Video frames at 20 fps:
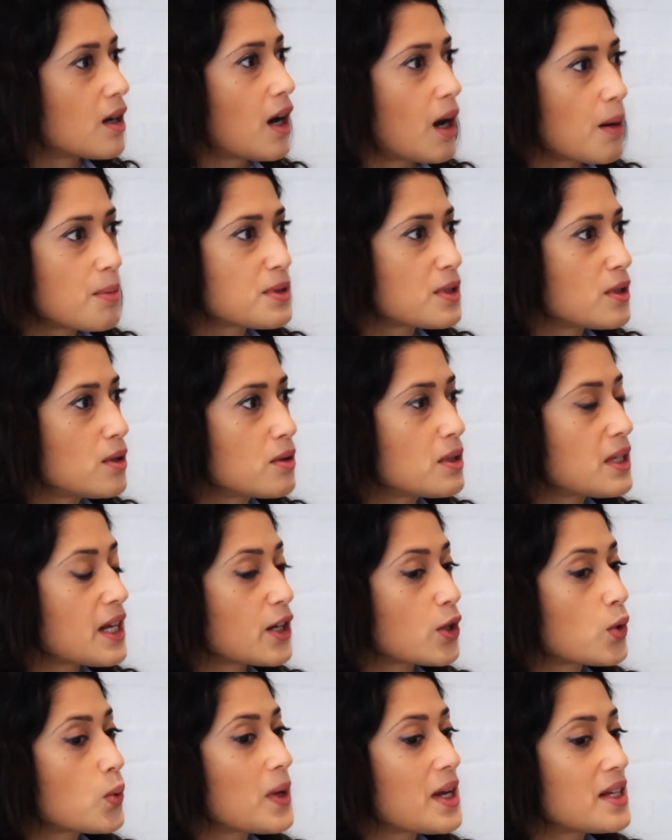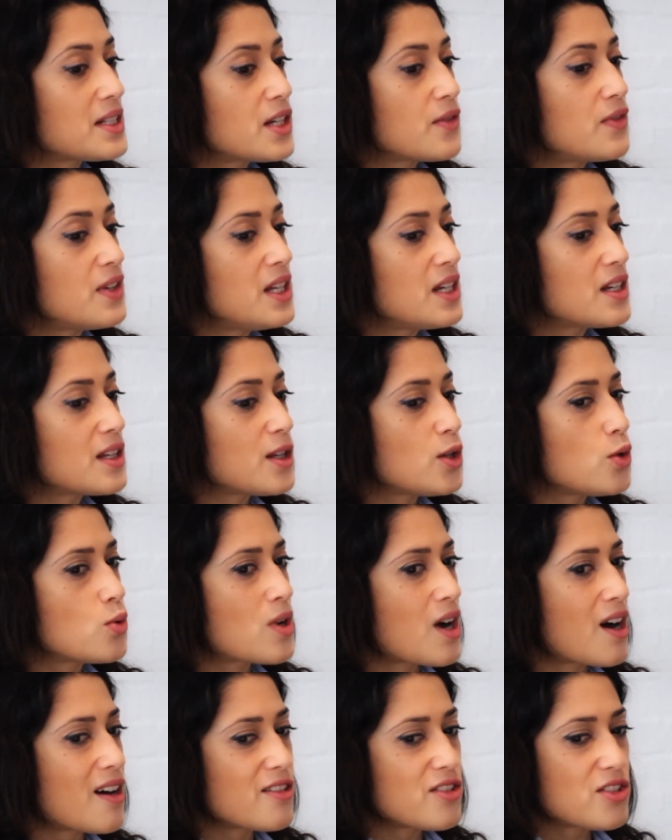Absolutely, and creativity, you
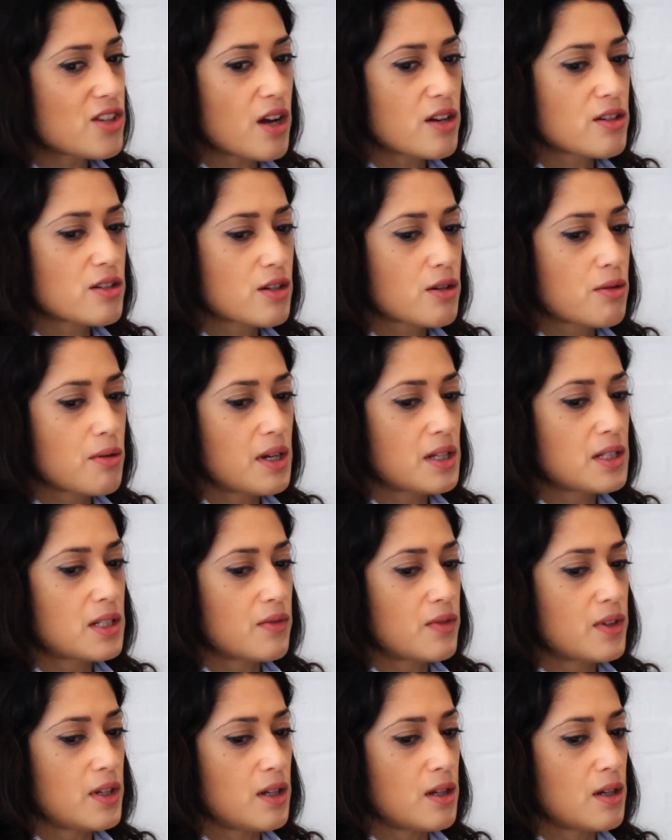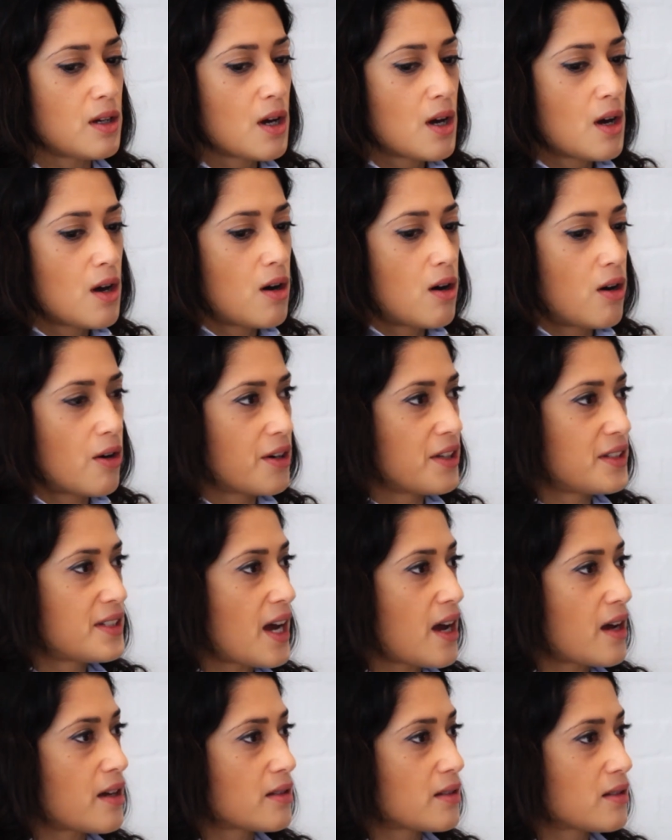can't judge creativity on a
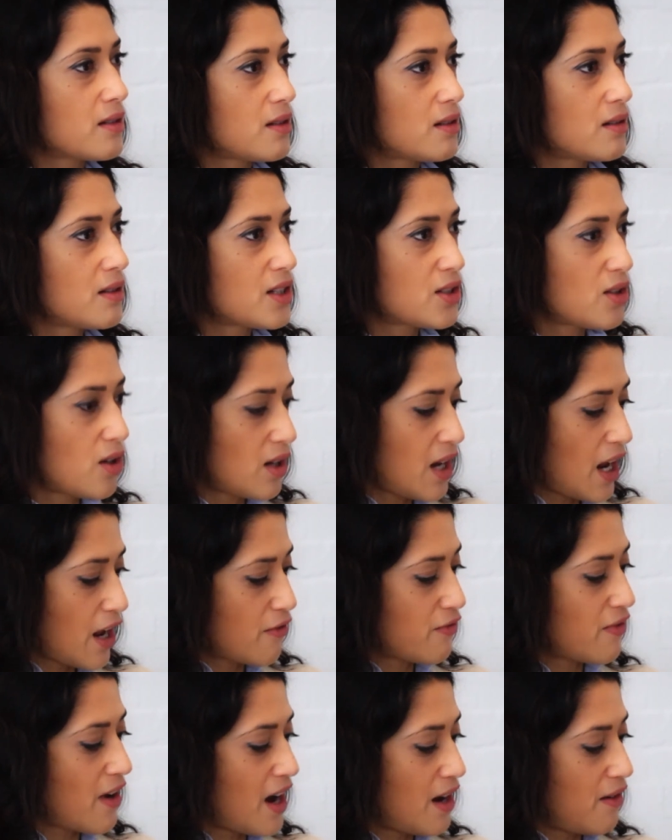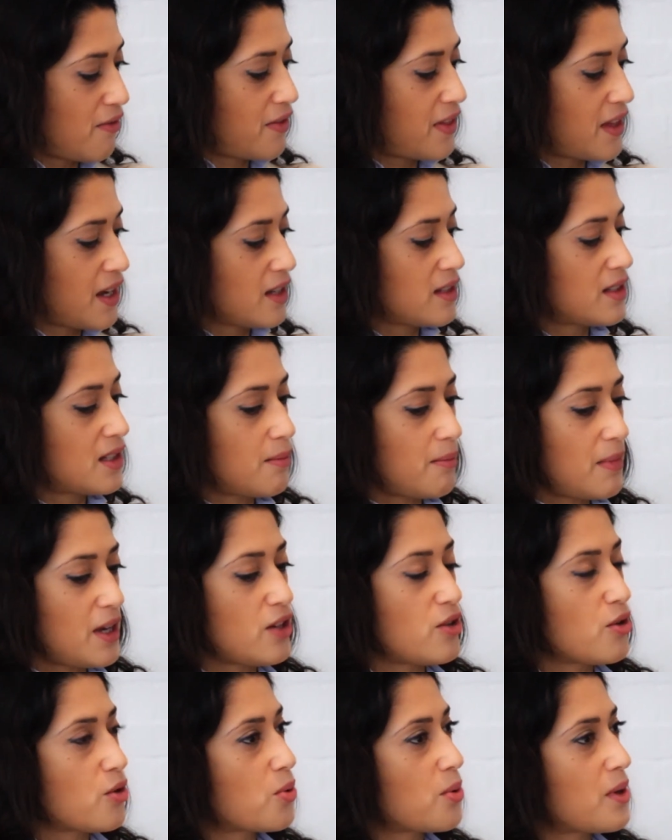test. There's not like 5 things that
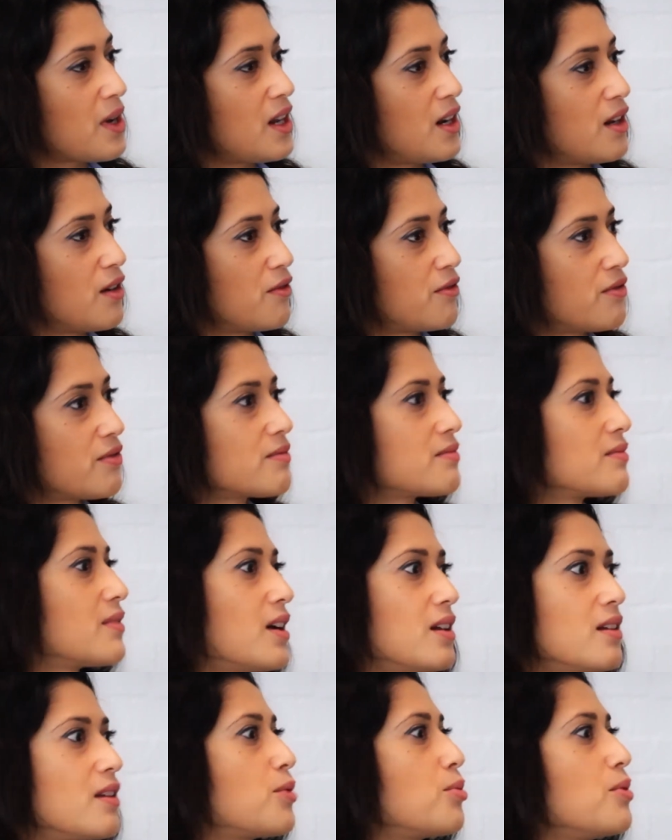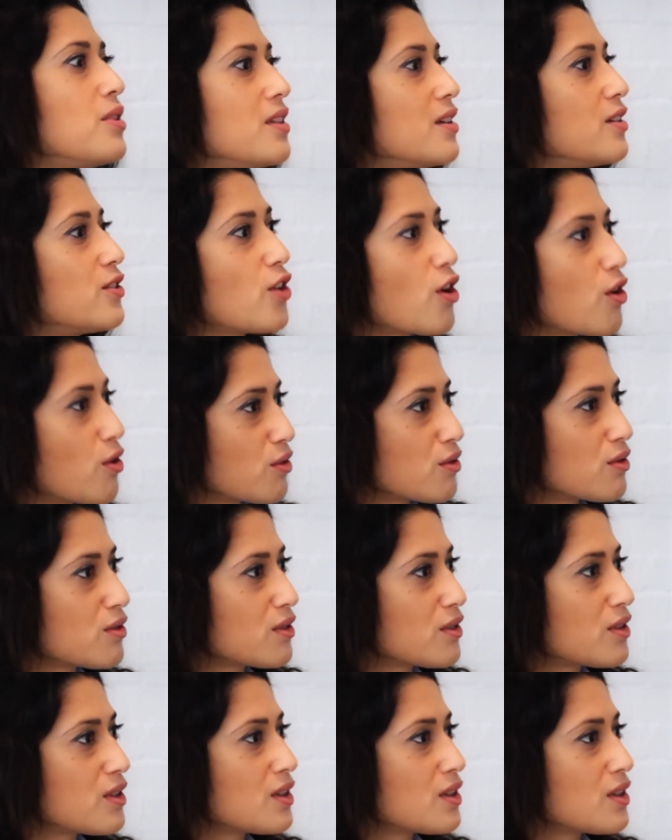make you creative and 3 that don't.